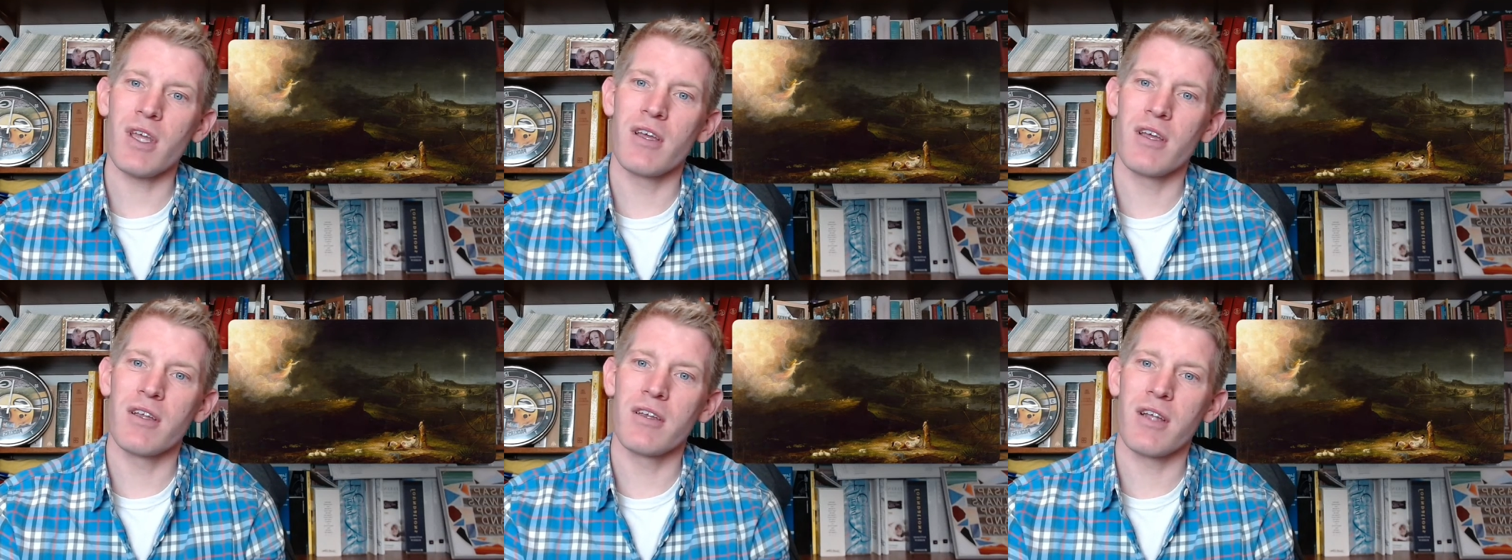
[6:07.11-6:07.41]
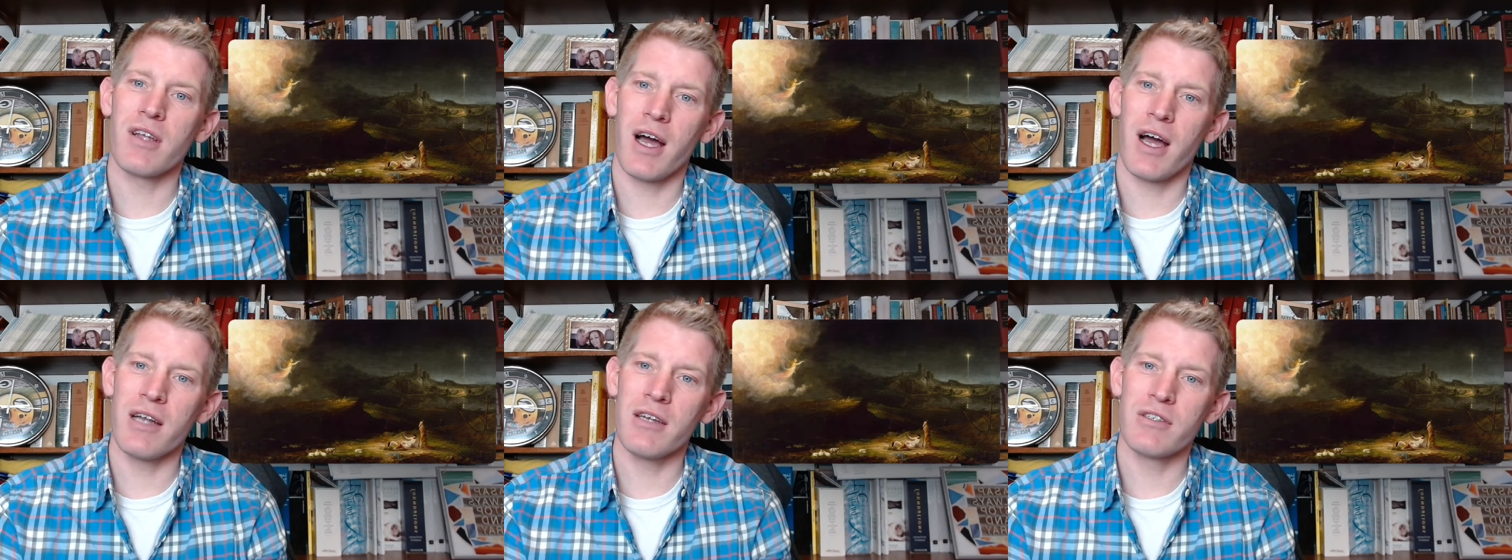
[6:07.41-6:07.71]

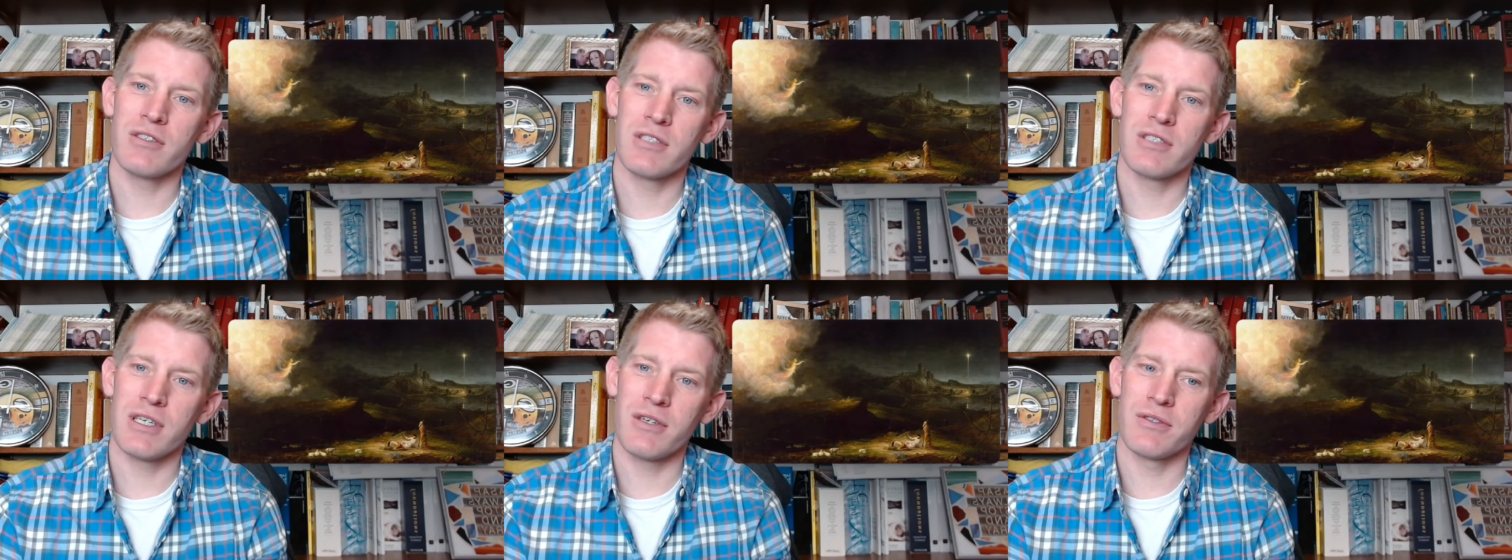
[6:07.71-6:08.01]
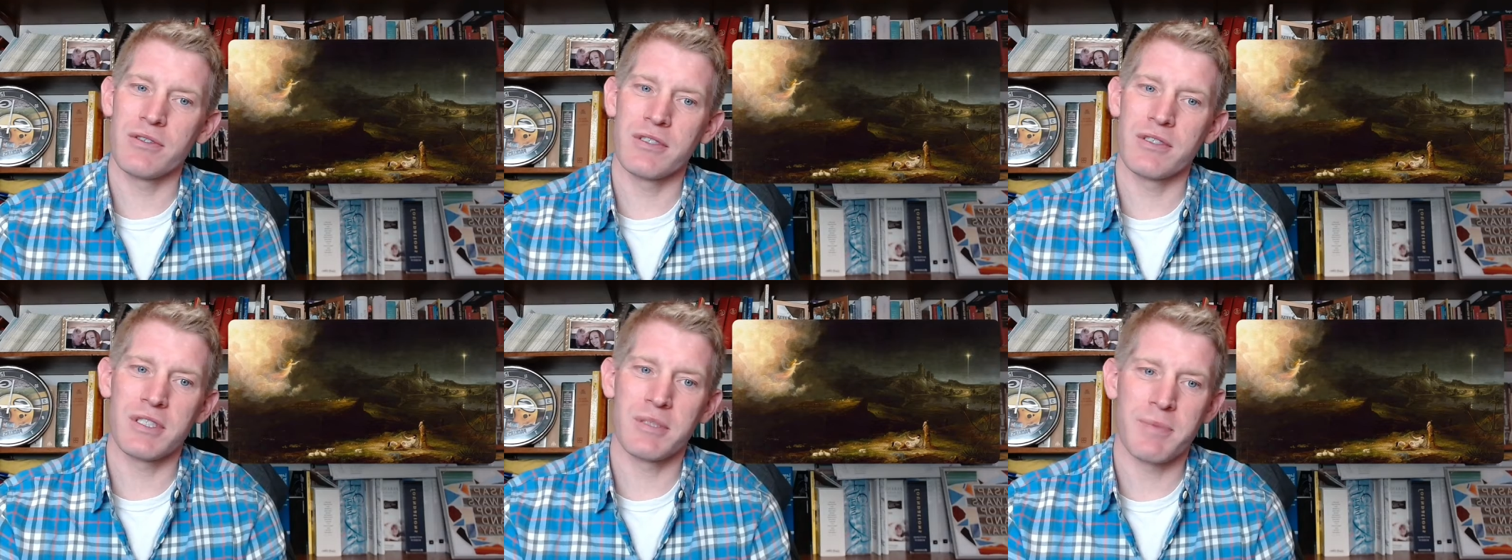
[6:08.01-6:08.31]
And God
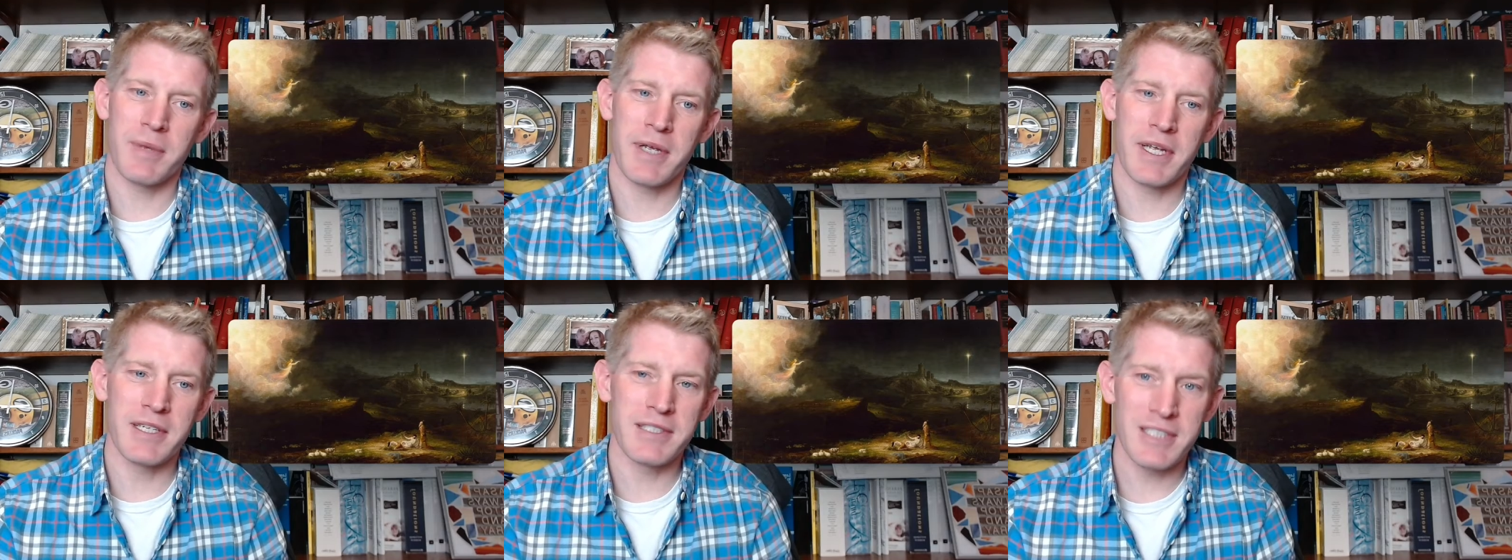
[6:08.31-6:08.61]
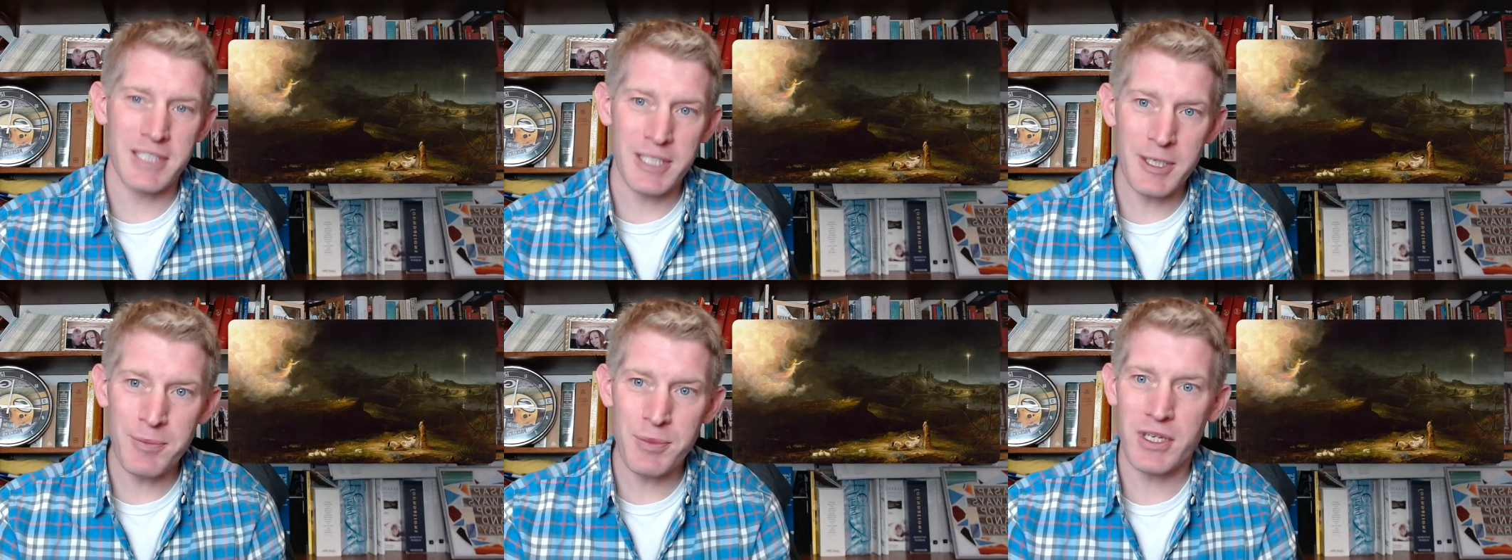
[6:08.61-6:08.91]
tells this man,
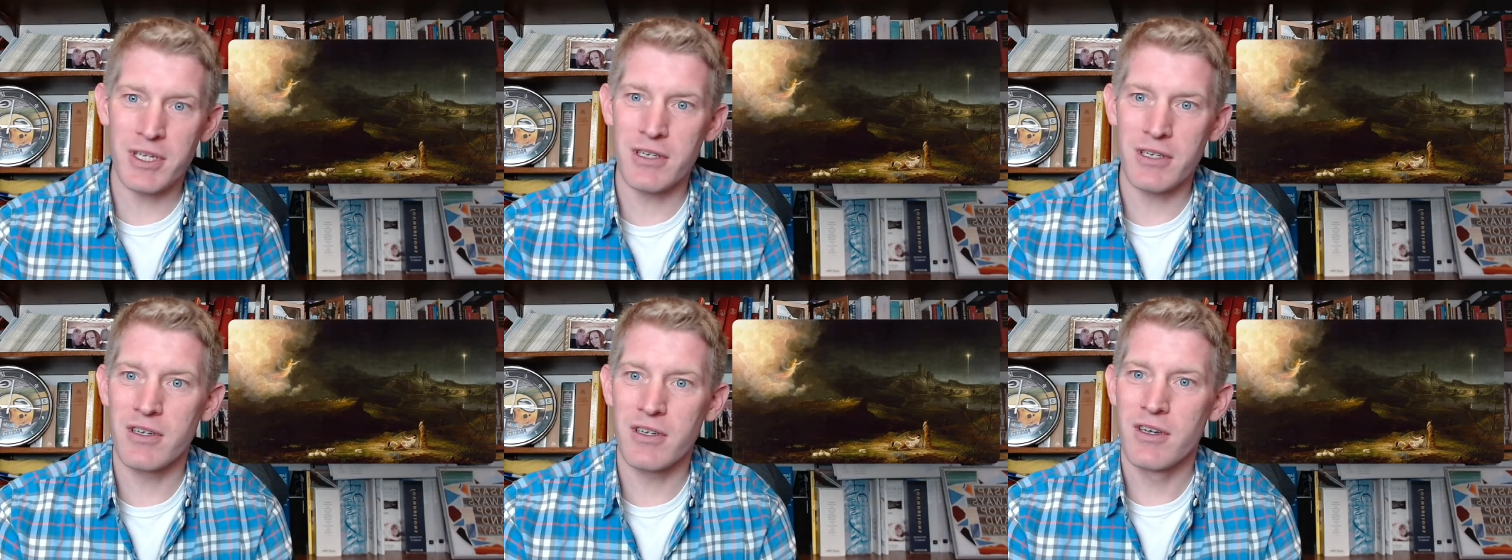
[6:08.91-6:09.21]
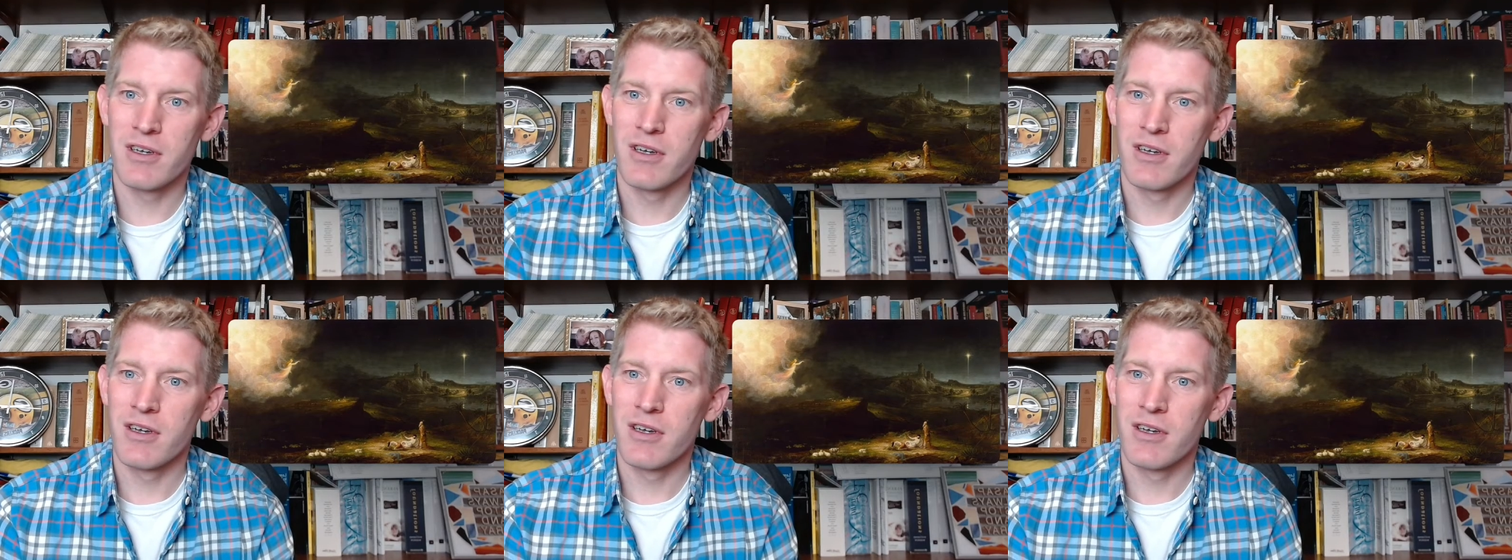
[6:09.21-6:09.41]
Simeon,